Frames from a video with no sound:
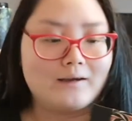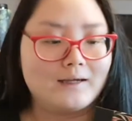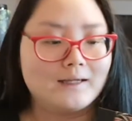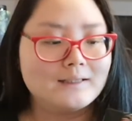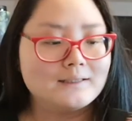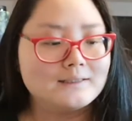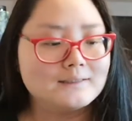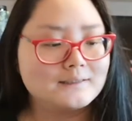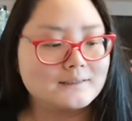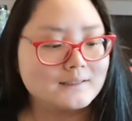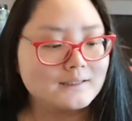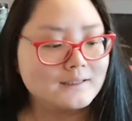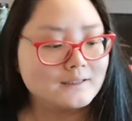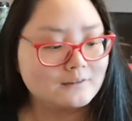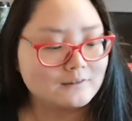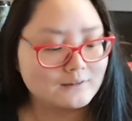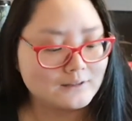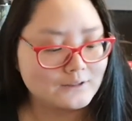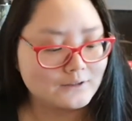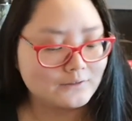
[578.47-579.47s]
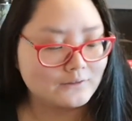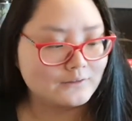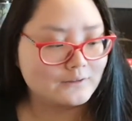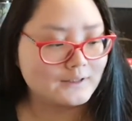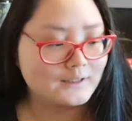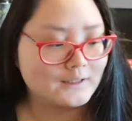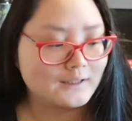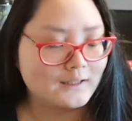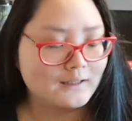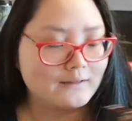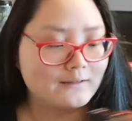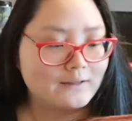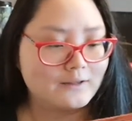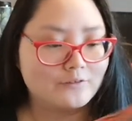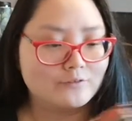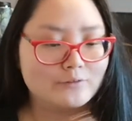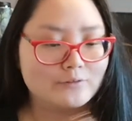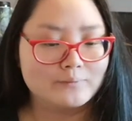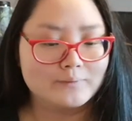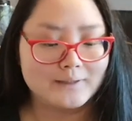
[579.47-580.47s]
It is an early Gothic, I
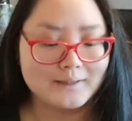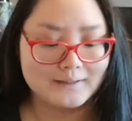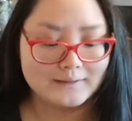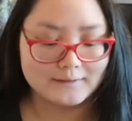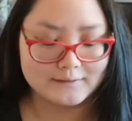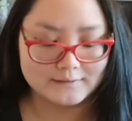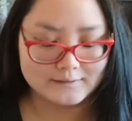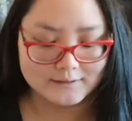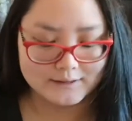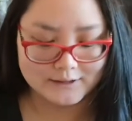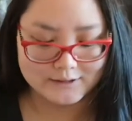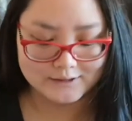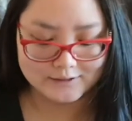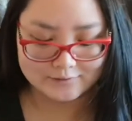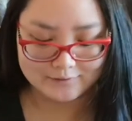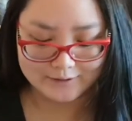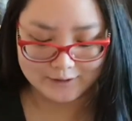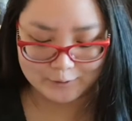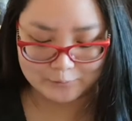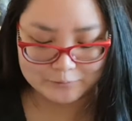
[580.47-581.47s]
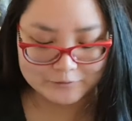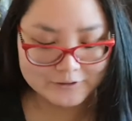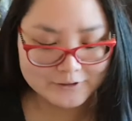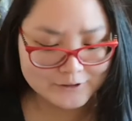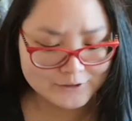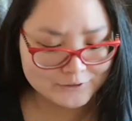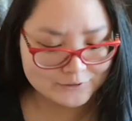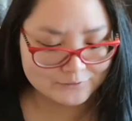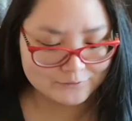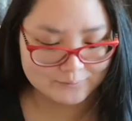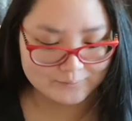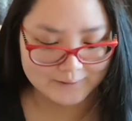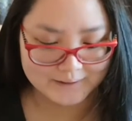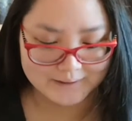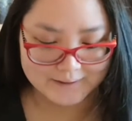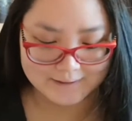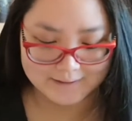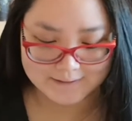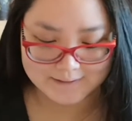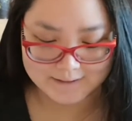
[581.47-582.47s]
think from the 18th century. I'm pretty sure from the
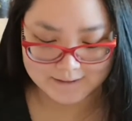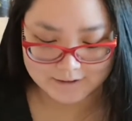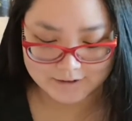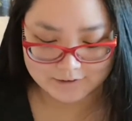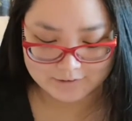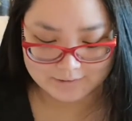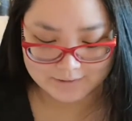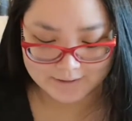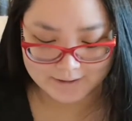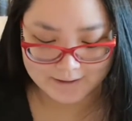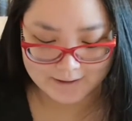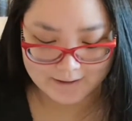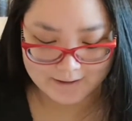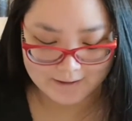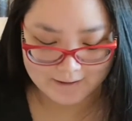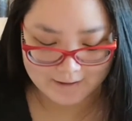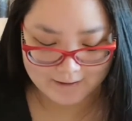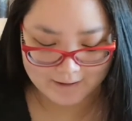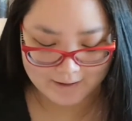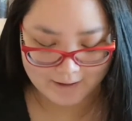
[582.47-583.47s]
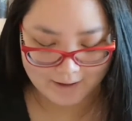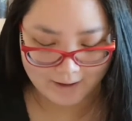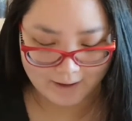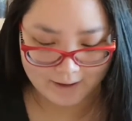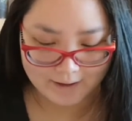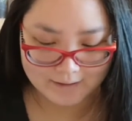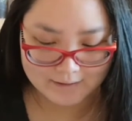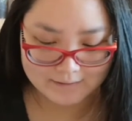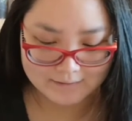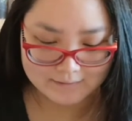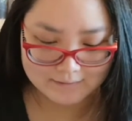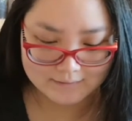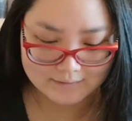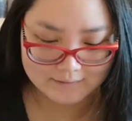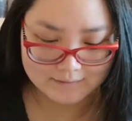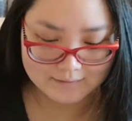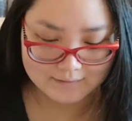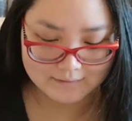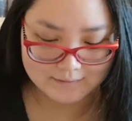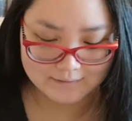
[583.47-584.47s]
18th century, and
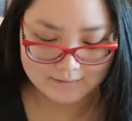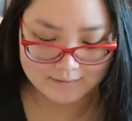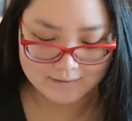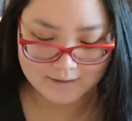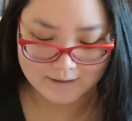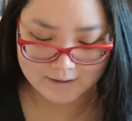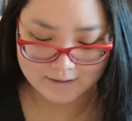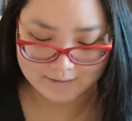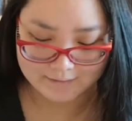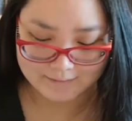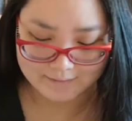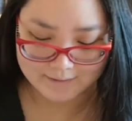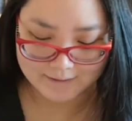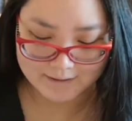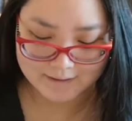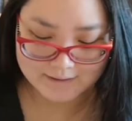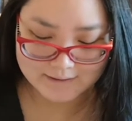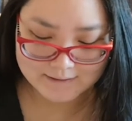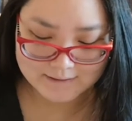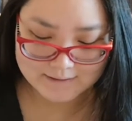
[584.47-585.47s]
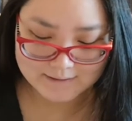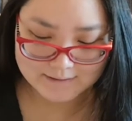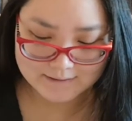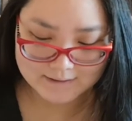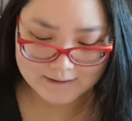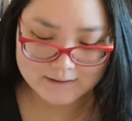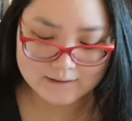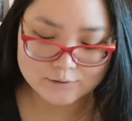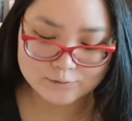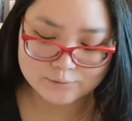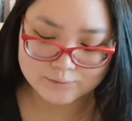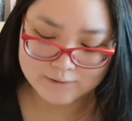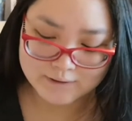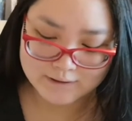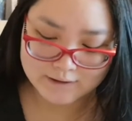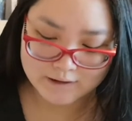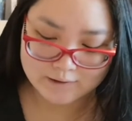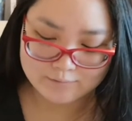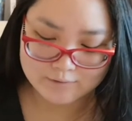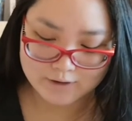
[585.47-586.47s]
yeah, it's one
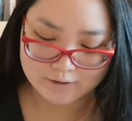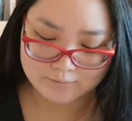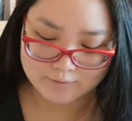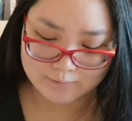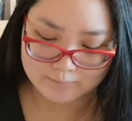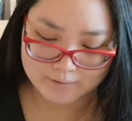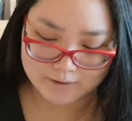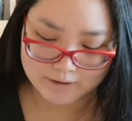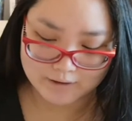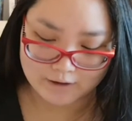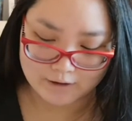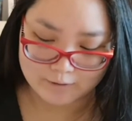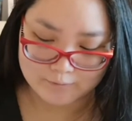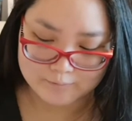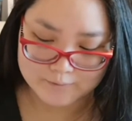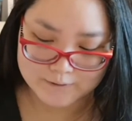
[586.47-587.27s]
that keeps coming back up.